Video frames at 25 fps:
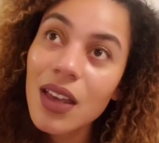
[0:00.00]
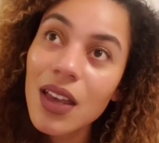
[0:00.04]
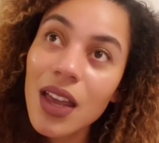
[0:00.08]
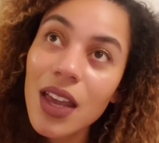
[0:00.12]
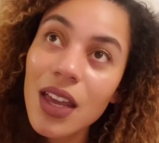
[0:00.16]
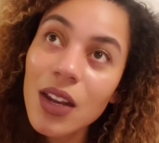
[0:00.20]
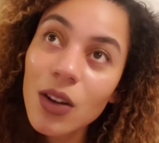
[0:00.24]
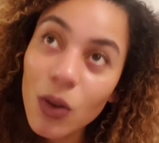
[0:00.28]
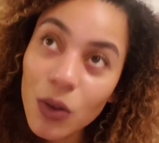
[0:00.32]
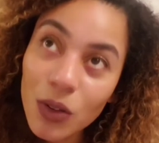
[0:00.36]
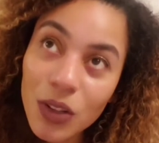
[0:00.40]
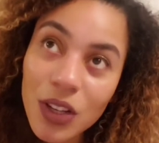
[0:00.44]

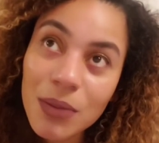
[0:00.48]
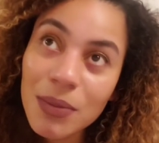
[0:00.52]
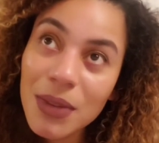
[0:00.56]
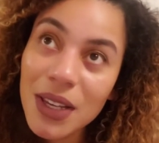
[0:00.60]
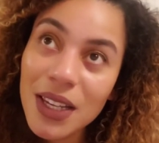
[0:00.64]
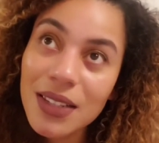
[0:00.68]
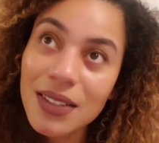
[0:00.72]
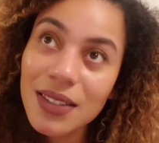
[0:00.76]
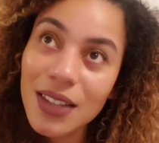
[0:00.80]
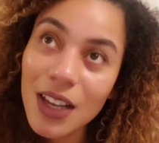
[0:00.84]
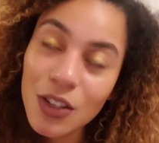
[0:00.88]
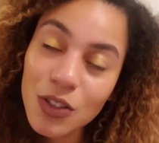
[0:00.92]
It only
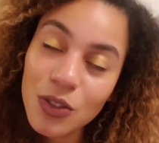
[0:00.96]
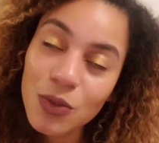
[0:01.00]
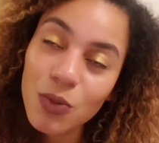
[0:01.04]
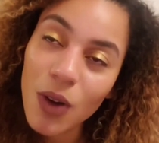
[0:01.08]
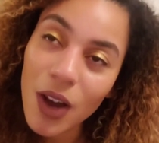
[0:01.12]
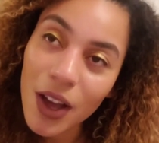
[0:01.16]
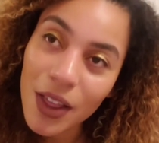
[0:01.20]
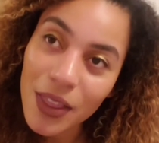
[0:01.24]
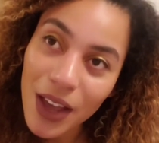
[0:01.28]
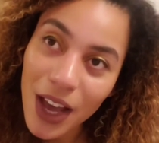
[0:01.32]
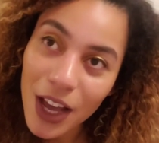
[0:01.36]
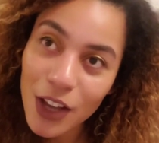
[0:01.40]
makes sense
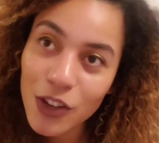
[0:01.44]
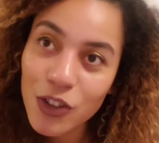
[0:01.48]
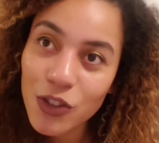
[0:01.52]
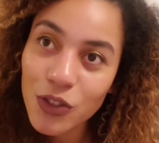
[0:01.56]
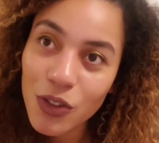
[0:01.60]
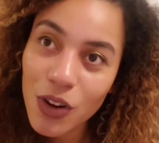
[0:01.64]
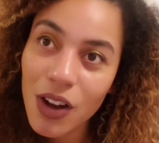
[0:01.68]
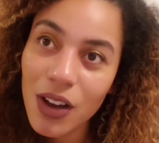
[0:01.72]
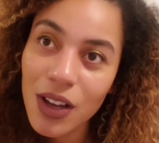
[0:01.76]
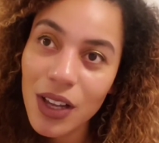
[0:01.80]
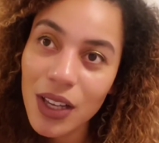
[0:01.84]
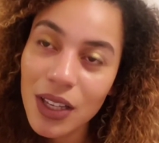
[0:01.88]
why that
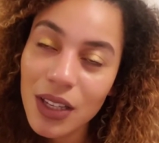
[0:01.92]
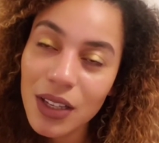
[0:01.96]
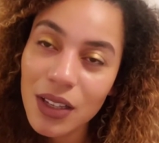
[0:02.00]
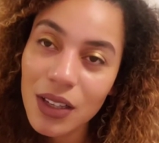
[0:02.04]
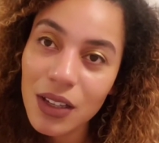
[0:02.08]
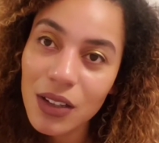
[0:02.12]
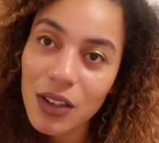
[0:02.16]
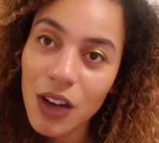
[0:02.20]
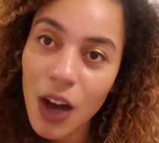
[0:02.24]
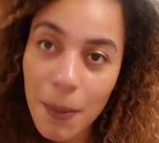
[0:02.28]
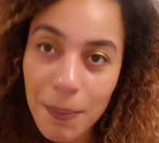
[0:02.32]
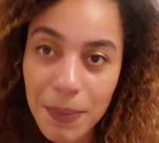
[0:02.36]
drawing
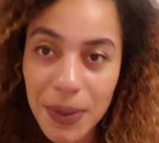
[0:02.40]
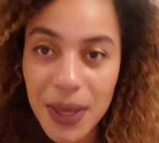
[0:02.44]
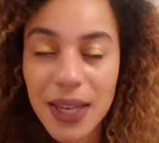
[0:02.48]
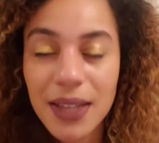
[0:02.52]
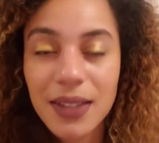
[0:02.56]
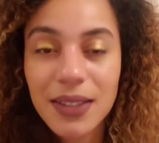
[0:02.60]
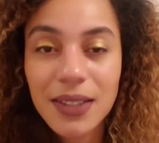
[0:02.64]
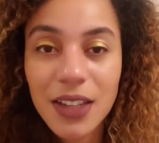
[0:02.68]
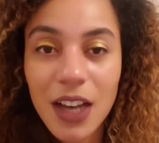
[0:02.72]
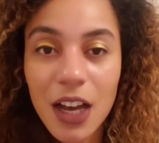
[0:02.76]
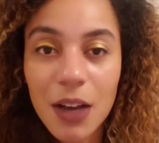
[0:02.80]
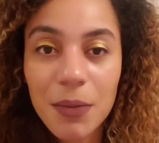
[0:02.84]
got
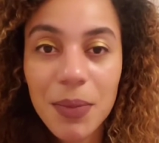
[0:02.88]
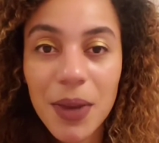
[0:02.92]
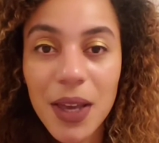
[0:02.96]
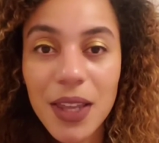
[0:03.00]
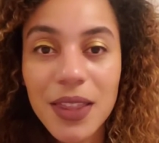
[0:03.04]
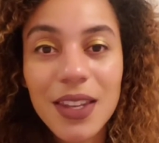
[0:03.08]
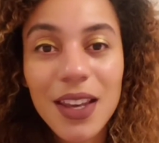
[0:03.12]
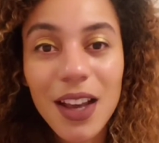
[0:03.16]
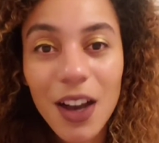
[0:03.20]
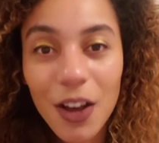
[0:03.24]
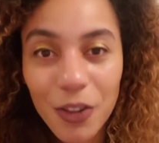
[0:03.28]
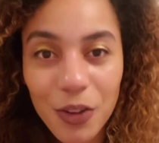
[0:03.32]
picked up
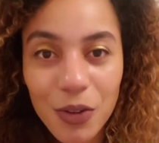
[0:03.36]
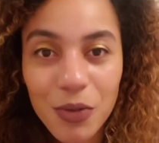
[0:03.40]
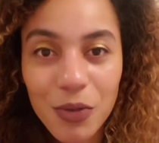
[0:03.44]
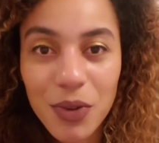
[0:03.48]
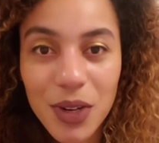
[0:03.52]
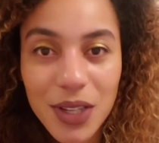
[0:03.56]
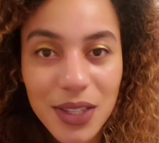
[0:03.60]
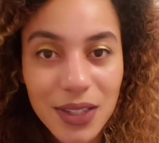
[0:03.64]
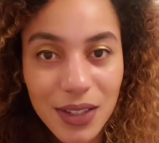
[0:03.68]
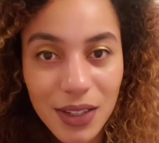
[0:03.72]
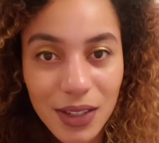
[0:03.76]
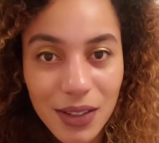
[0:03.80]
and the other
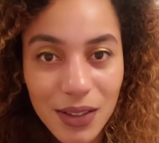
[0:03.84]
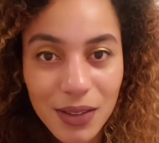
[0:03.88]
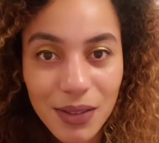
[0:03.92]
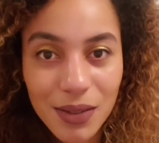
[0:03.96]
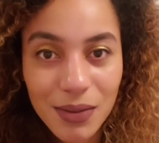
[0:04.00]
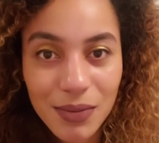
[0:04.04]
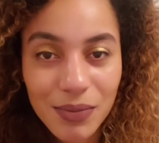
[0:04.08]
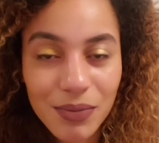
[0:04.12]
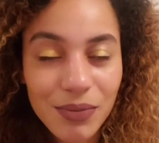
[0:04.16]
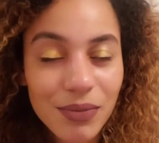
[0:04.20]
one didn't.